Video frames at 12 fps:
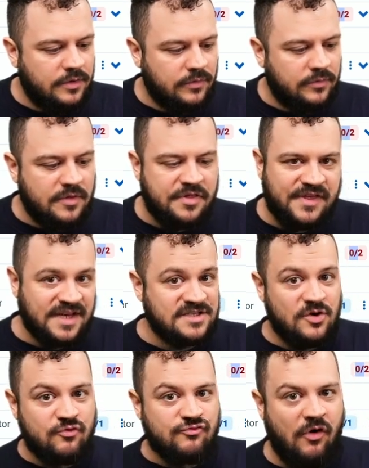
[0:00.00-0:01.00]
Things
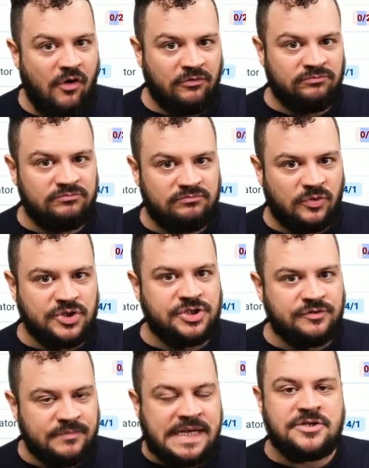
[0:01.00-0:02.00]
go wrong once
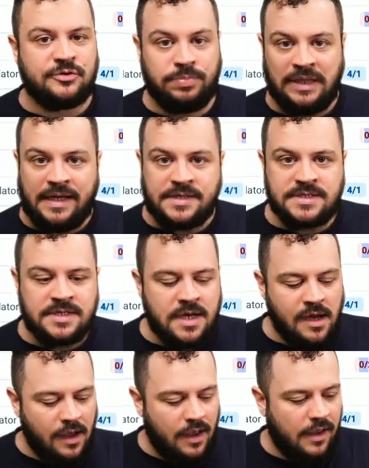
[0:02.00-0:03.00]
you've made your plans.
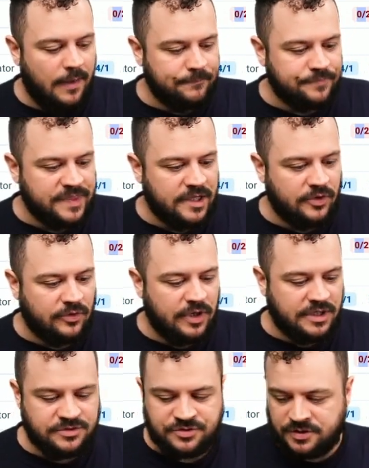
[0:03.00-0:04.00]

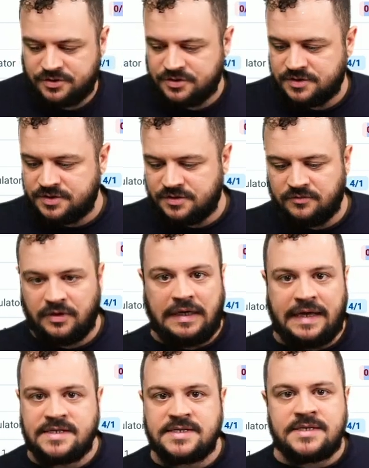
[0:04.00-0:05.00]
Instructors
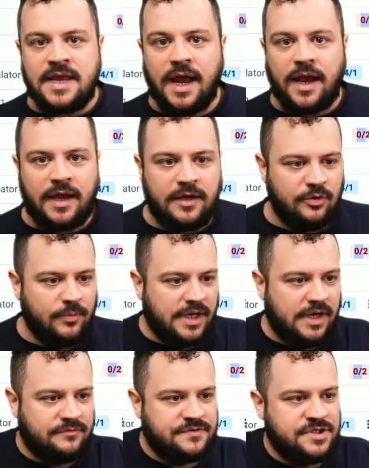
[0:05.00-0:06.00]
get sick. You might
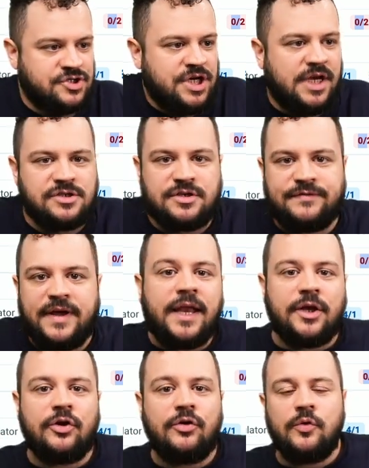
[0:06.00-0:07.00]
have to change a
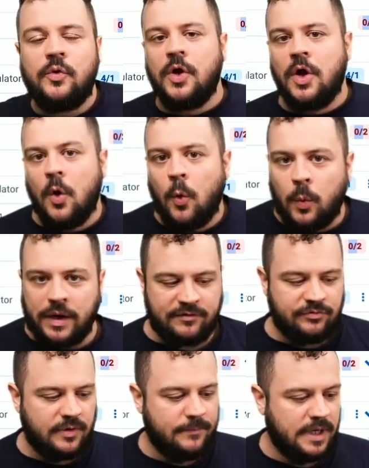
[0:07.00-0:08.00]
venue,
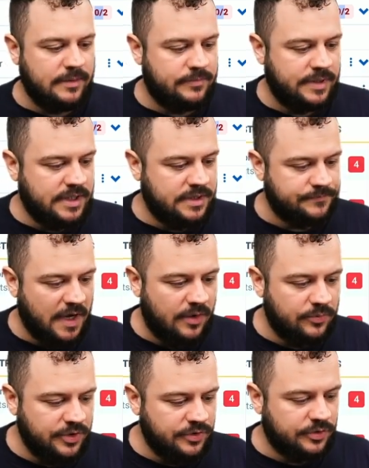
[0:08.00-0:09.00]
whatever it might be. How
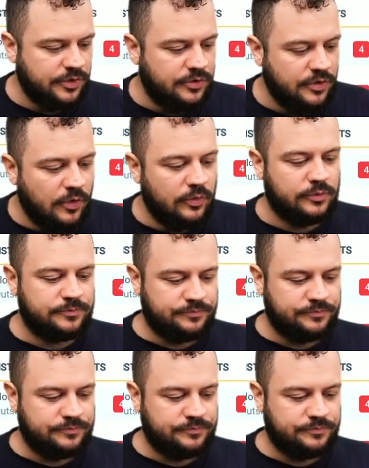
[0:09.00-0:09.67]
are you going to know